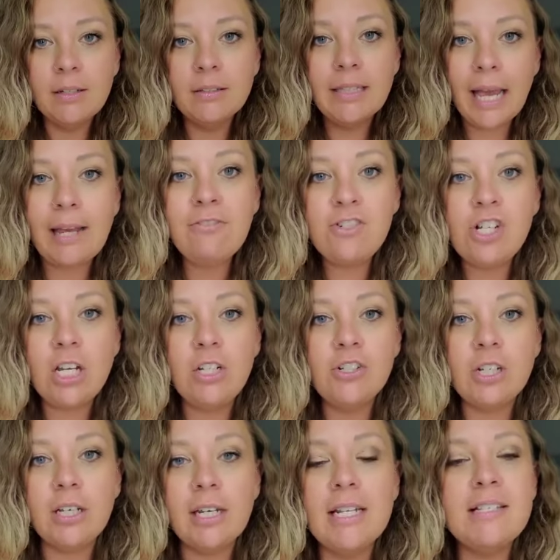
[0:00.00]
Life
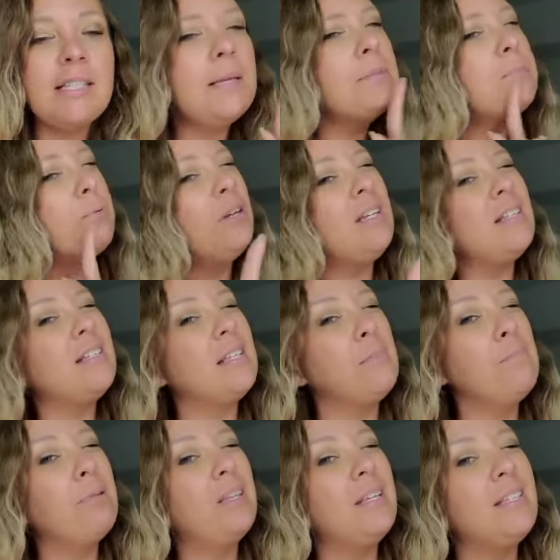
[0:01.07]
changing. And it seems pretty
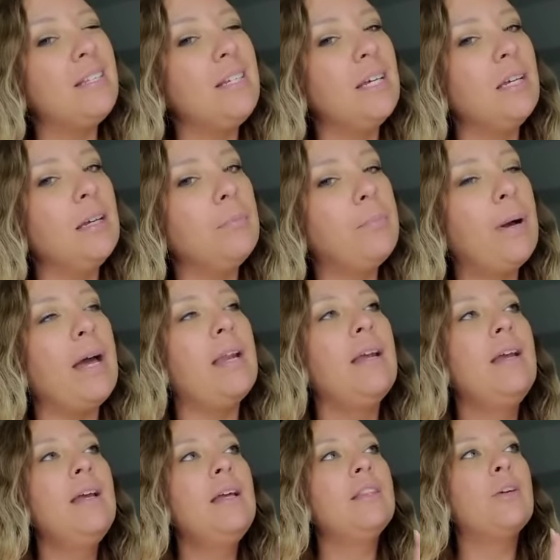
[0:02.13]
simplistic, but
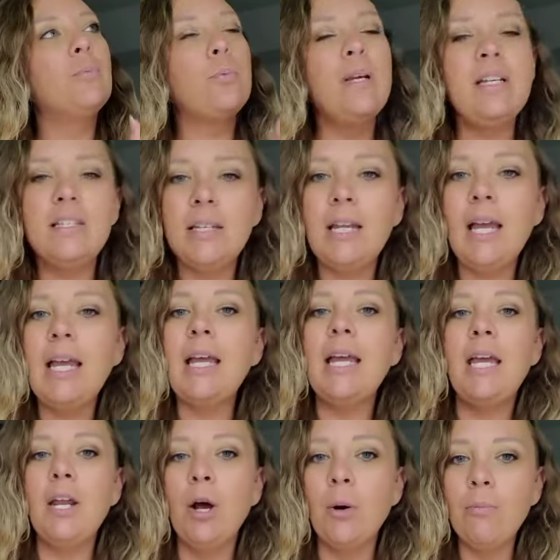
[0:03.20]
the reason it
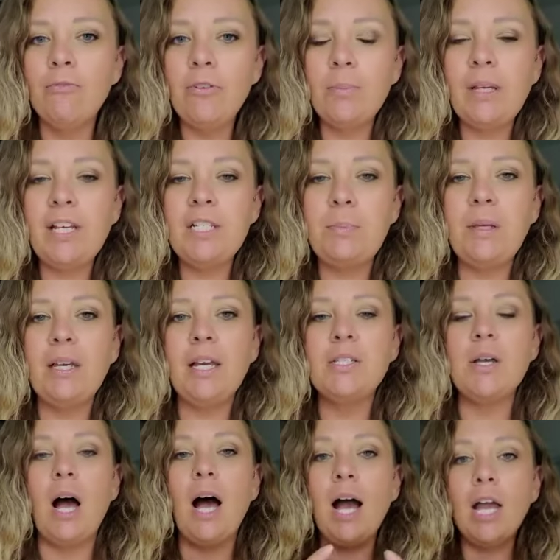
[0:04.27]
hit home for me is because
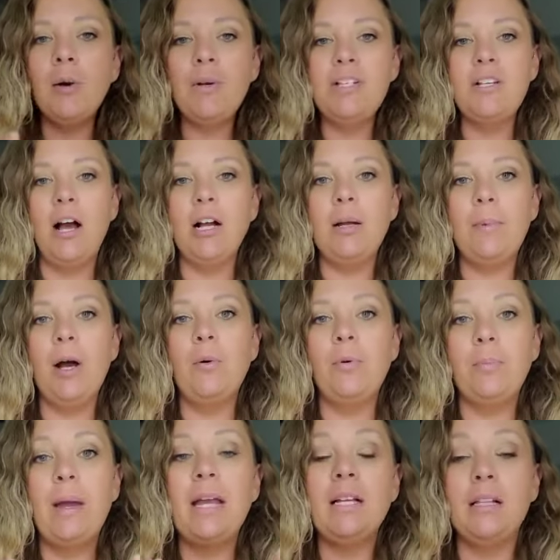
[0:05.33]
I always talk about with
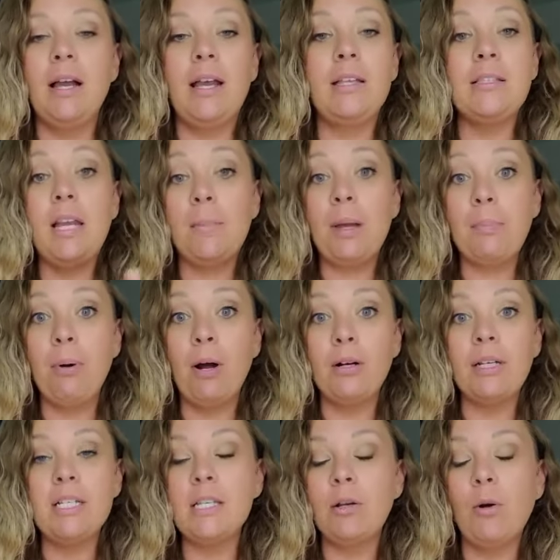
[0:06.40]
my clients and at my
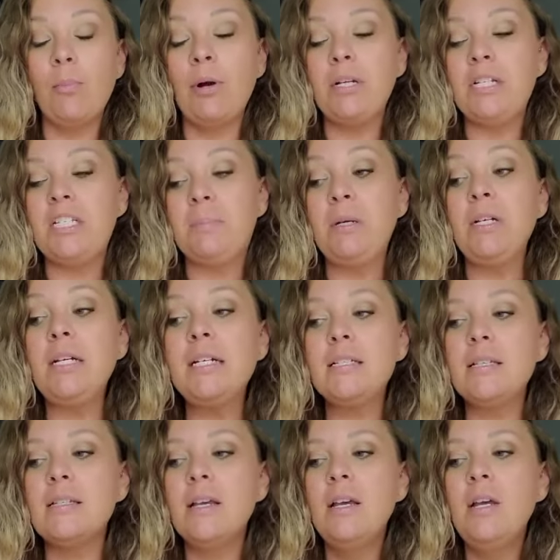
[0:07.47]
parties and home party experiences